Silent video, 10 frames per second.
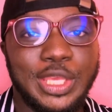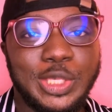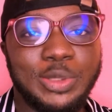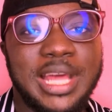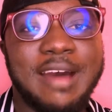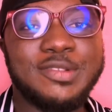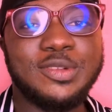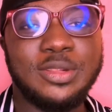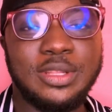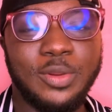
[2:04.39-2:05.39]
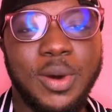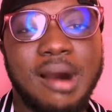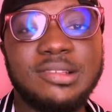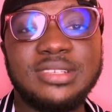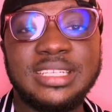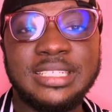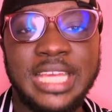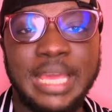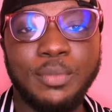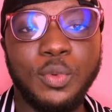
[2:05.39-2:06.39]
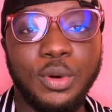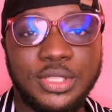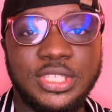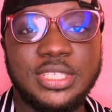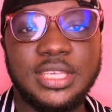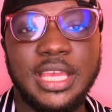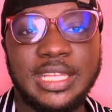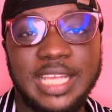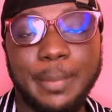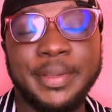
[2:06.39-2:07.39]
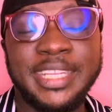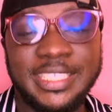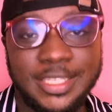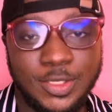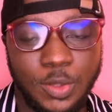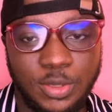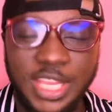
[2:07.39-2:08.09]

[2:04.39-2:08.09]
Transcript: you would have to know how to name what is happening in the songs.